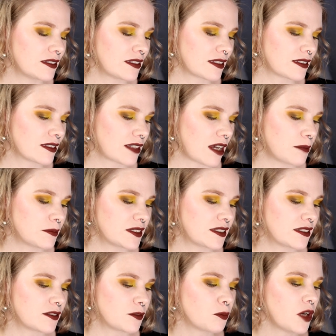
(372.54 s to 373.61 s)
doesn't come as
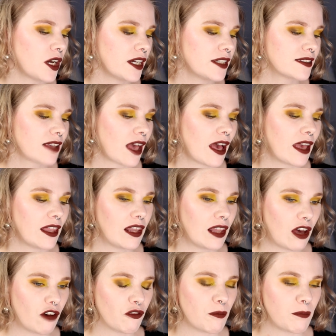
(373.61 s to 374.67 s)
a surprise. I
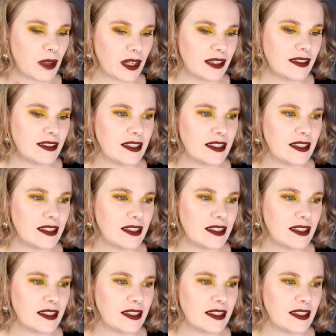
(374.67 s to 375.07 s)
love Betty